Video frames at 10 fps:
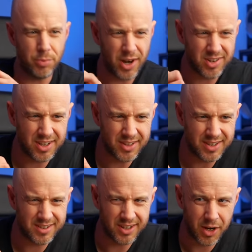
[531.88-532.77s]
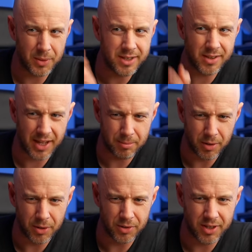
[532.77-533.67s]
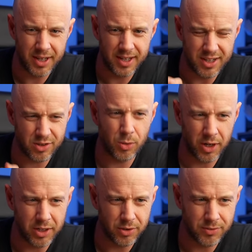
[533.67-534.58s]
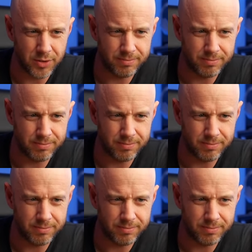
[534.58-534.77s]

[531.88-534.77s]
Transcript: pressing this to go into that mode is quite useful.